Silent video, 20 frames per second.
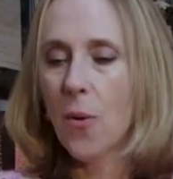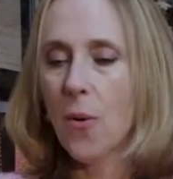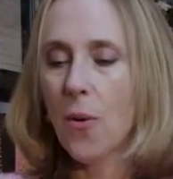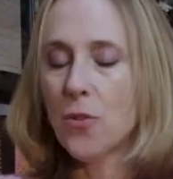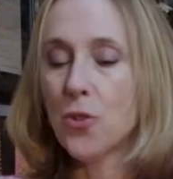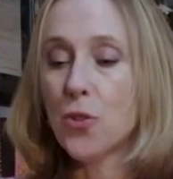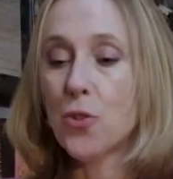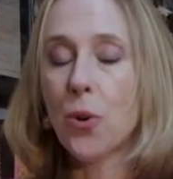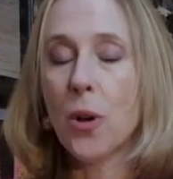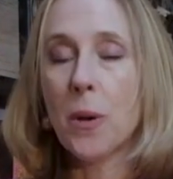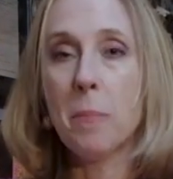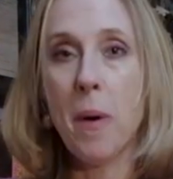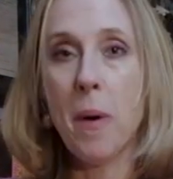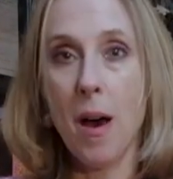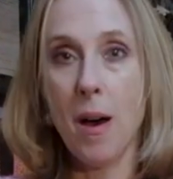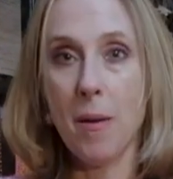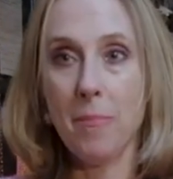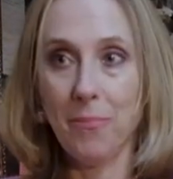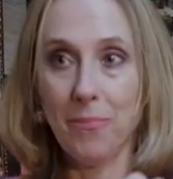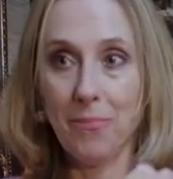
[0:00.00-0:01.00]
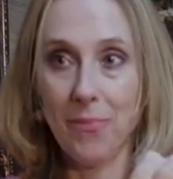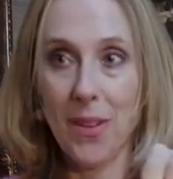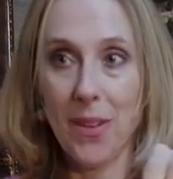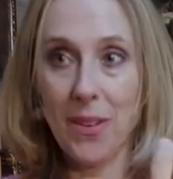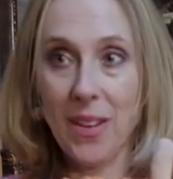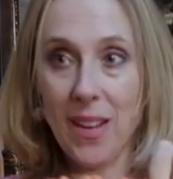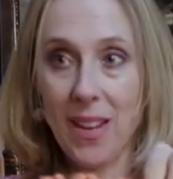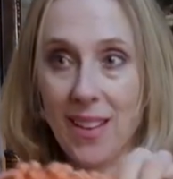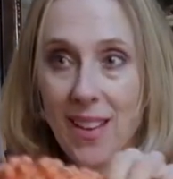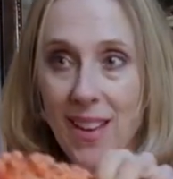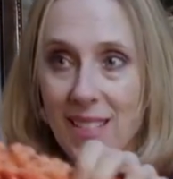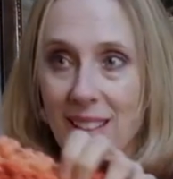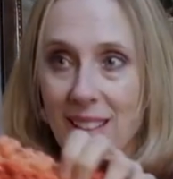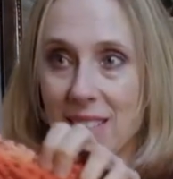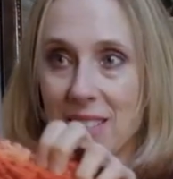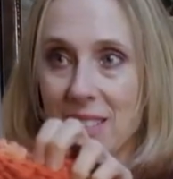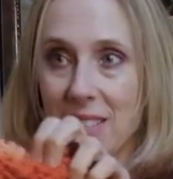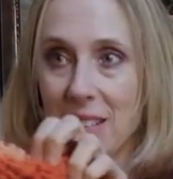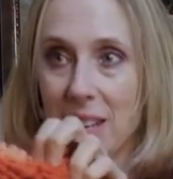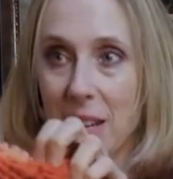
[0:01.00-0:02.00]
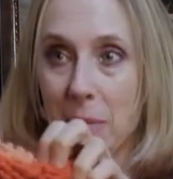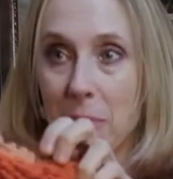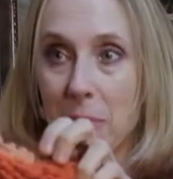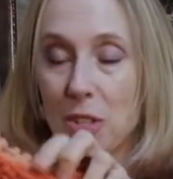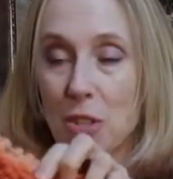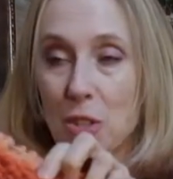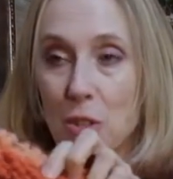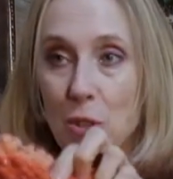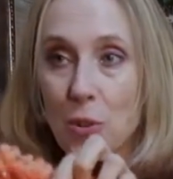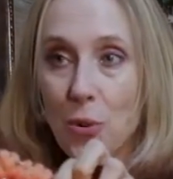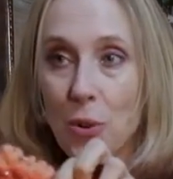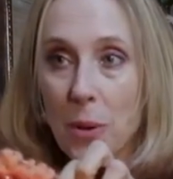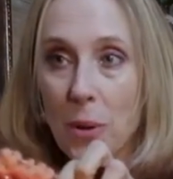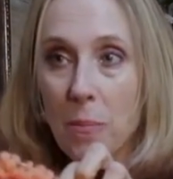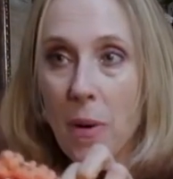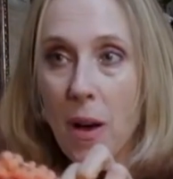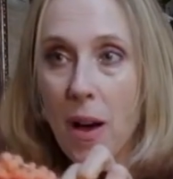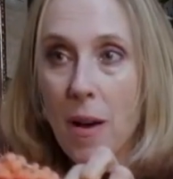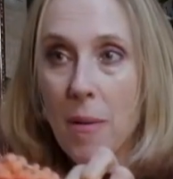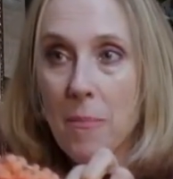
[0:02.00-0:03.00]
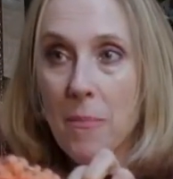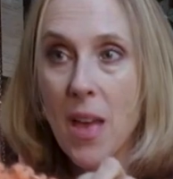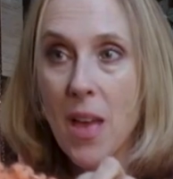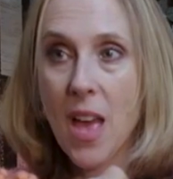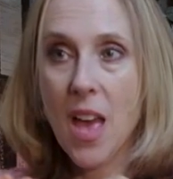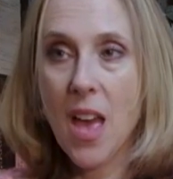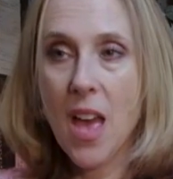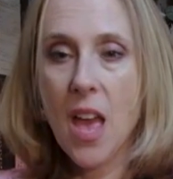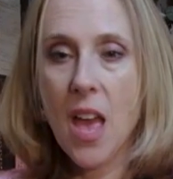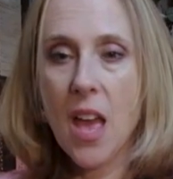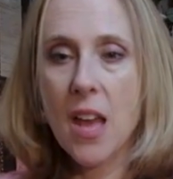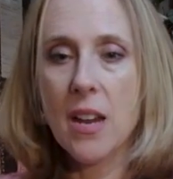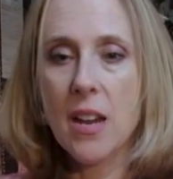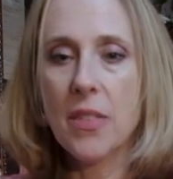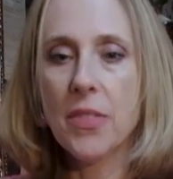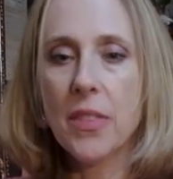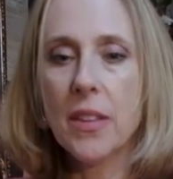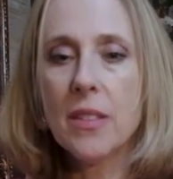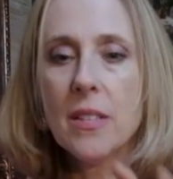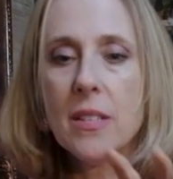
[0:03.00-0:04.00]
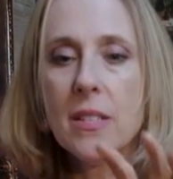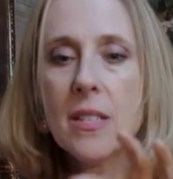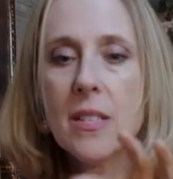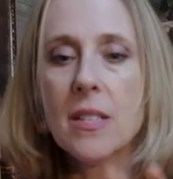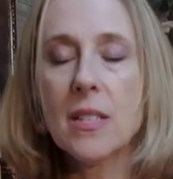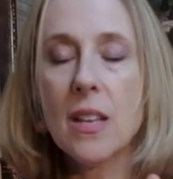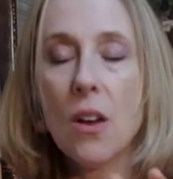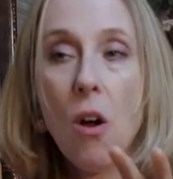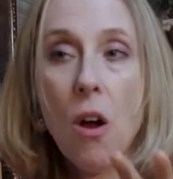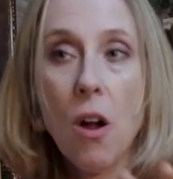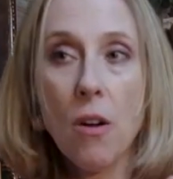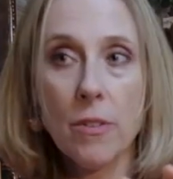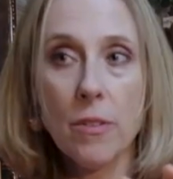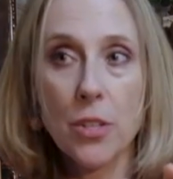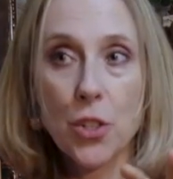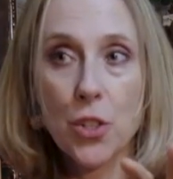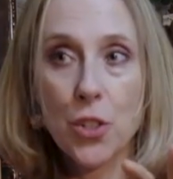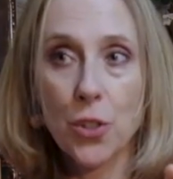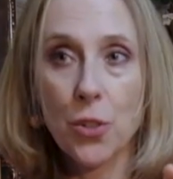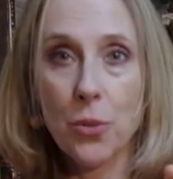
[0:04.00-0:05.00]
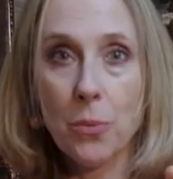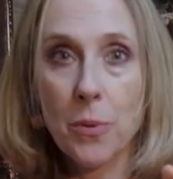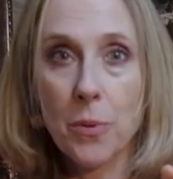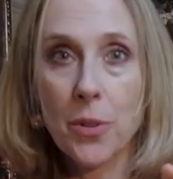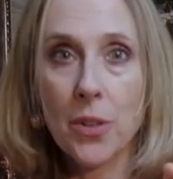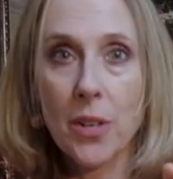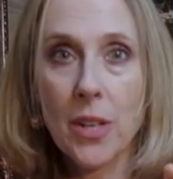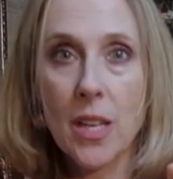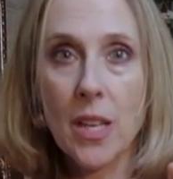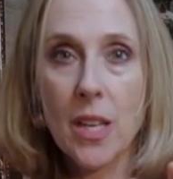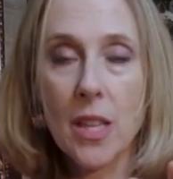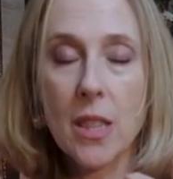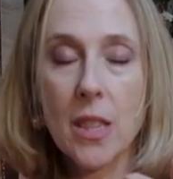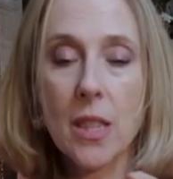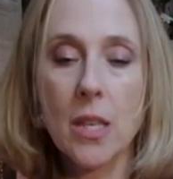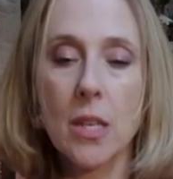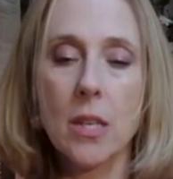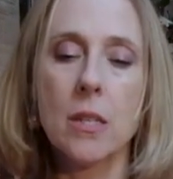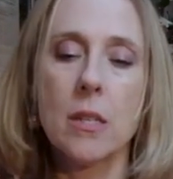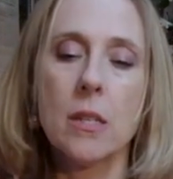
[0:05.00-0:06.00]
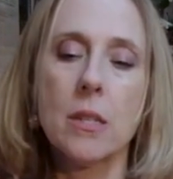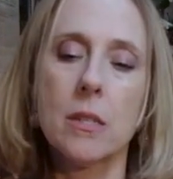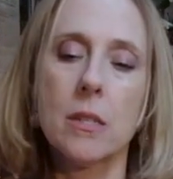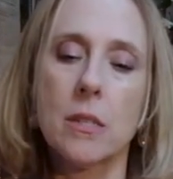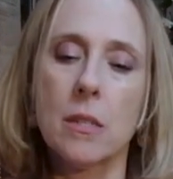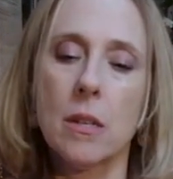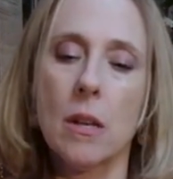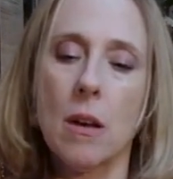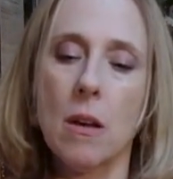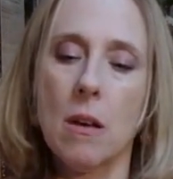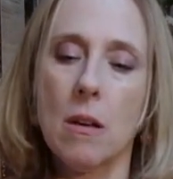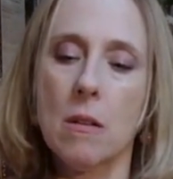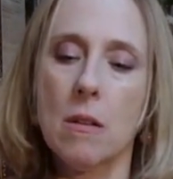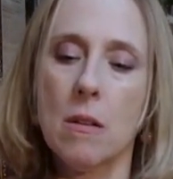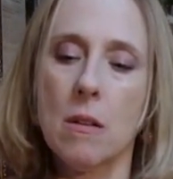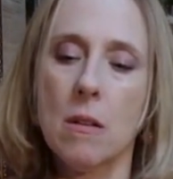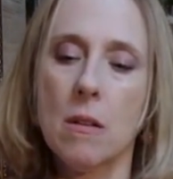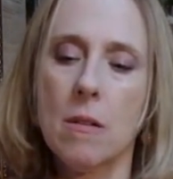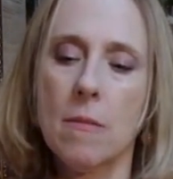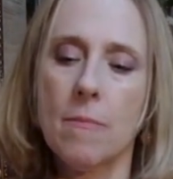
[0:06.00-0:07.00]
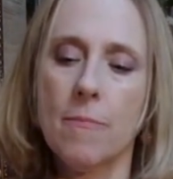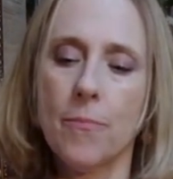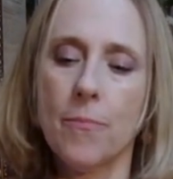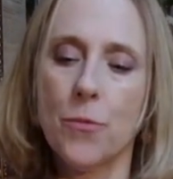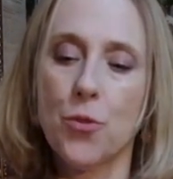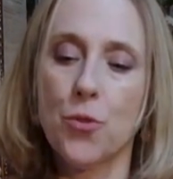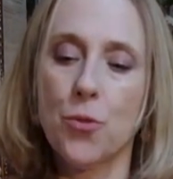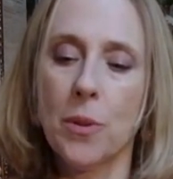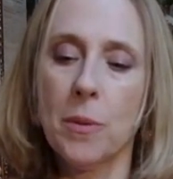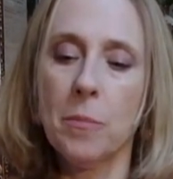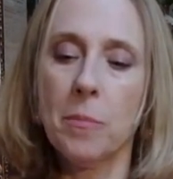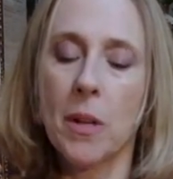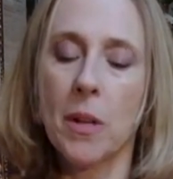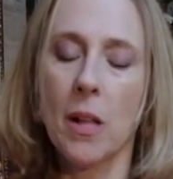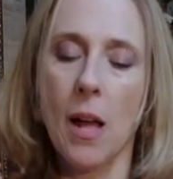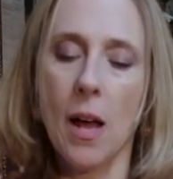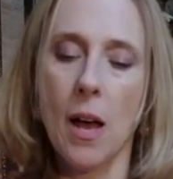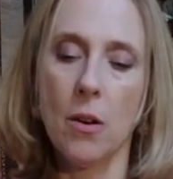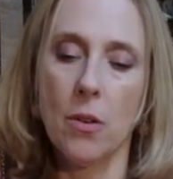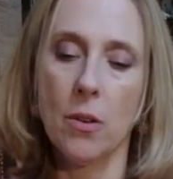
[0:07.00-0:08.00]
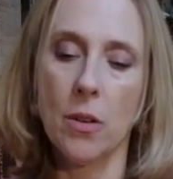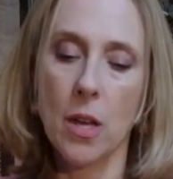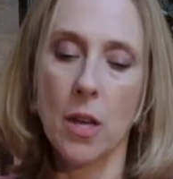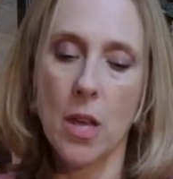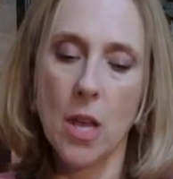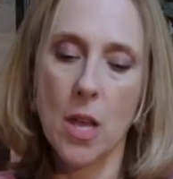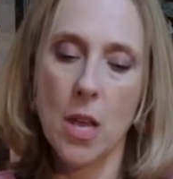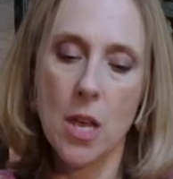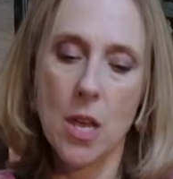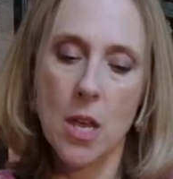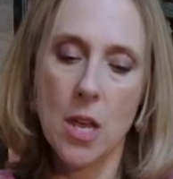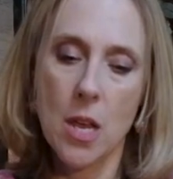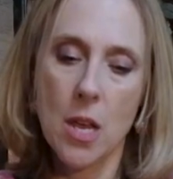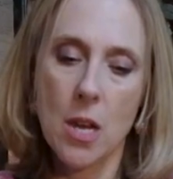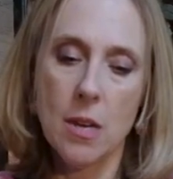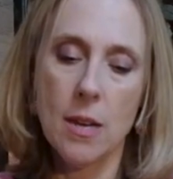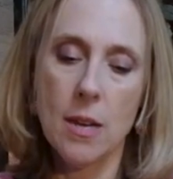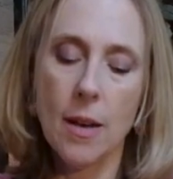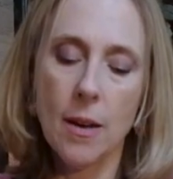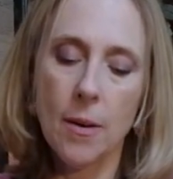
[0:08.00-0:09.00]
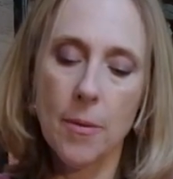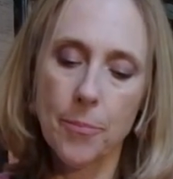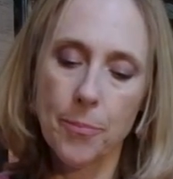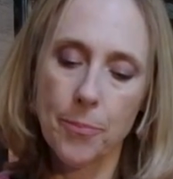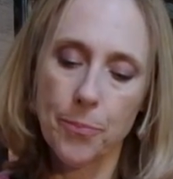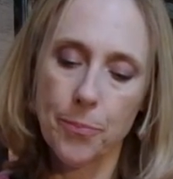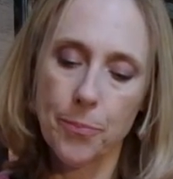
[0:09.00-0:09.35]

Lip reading: Joy Bomb. Okay, yeah, that's the name. Joy Bomb. And I think this is orange sherbet in the Dream Cloud. Now,